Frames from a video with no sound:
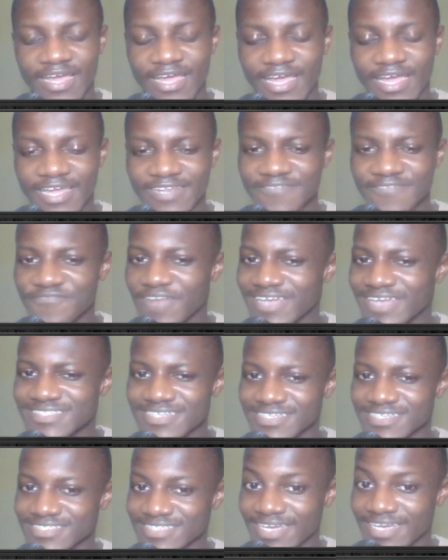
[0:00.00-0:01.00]
And he finds
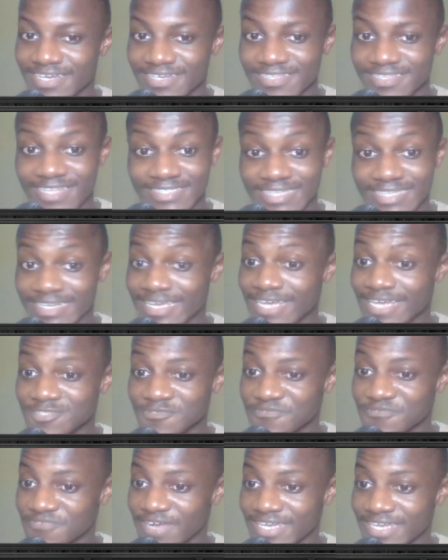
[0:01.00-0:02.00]
exactly that, and he had
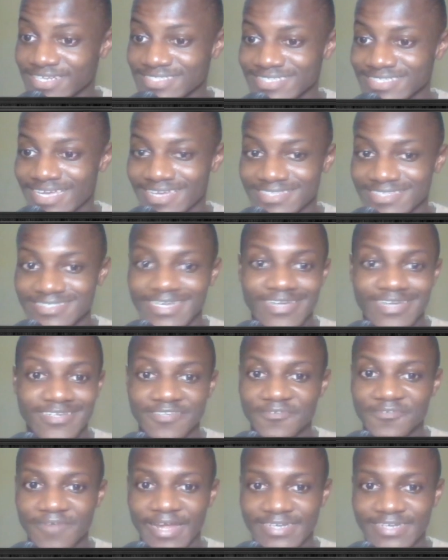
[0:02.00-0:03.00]
to find it
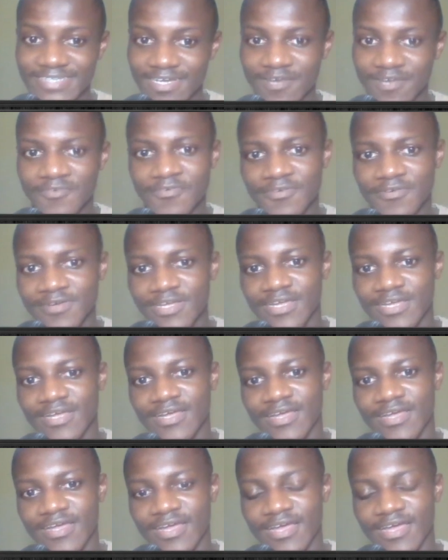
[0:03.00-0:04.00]
exactly right now.
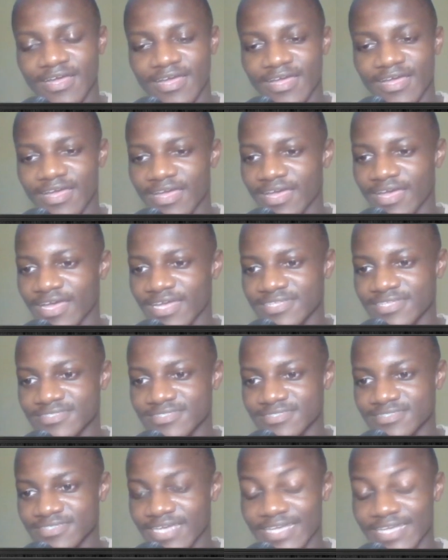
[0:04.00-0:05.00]

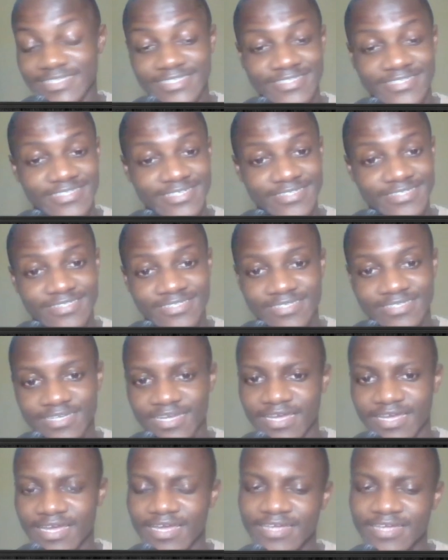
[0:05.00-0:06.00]
And he did.
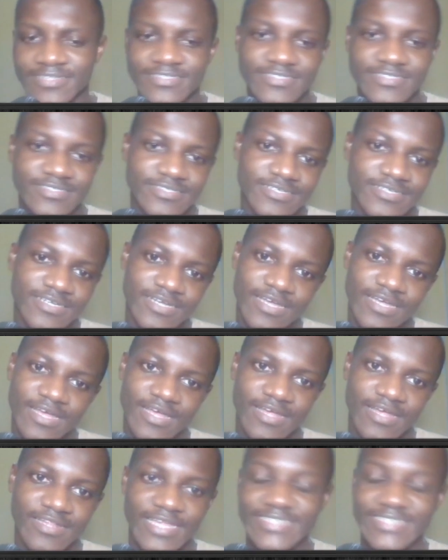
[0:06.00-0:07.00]
And
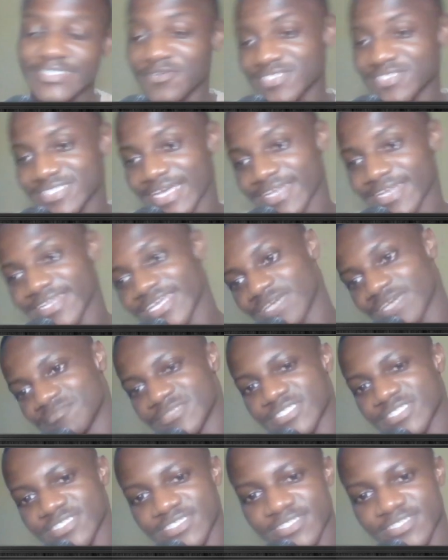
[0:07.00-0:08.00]
that's the reason I
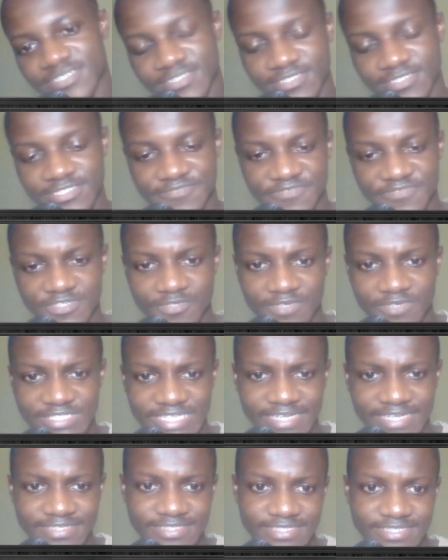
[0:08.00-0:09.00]
named this video
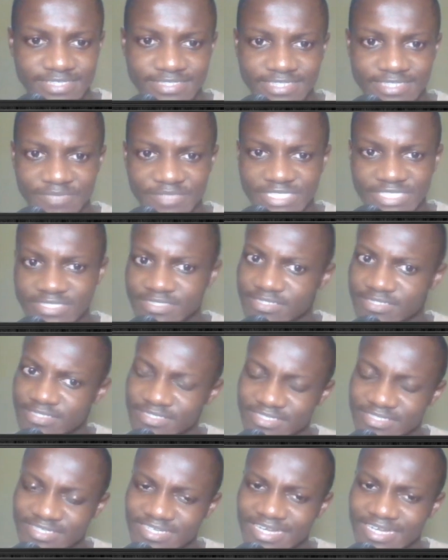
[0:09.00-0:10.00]
what I did. I mean,
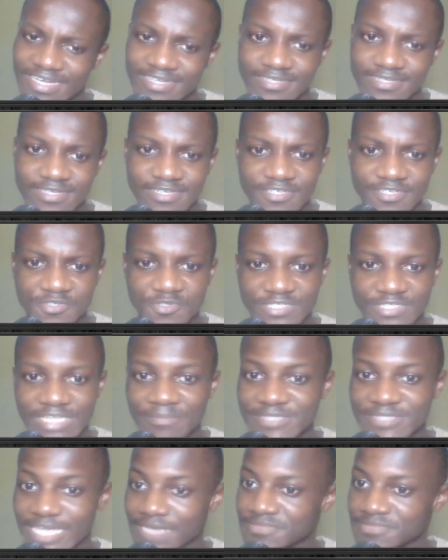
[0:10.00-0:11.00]
you know,
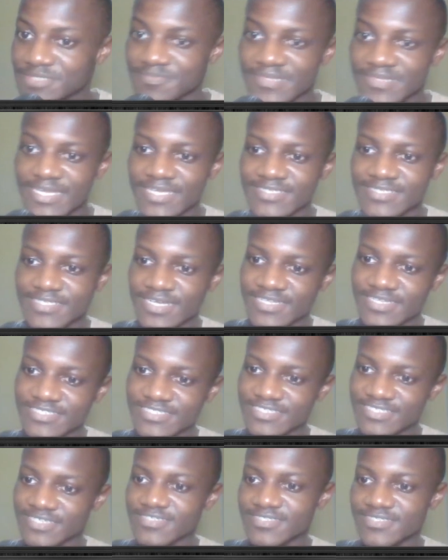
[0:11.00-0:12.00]
sometimes players are
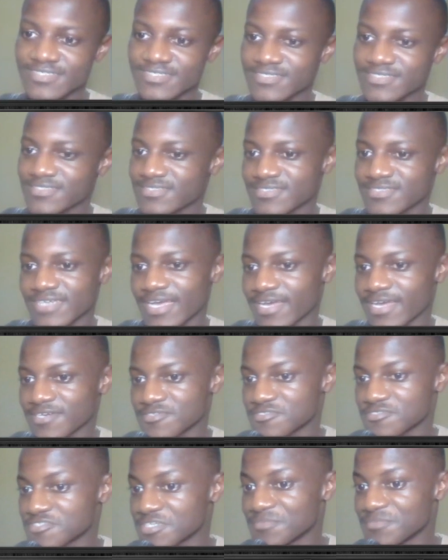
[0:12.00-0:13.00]
just
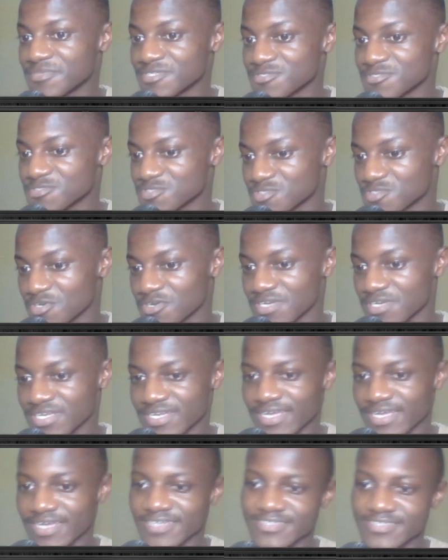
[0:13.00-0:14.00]
extremely strong,
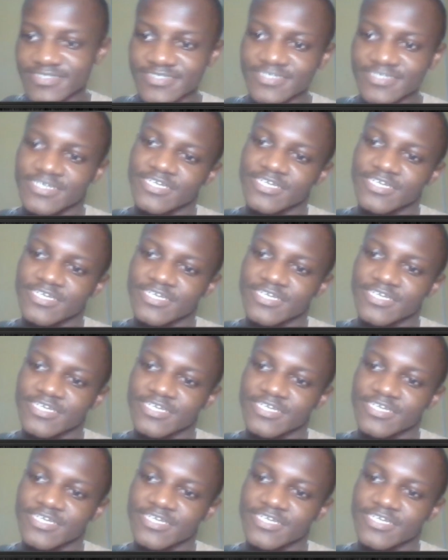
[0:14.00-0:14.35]
and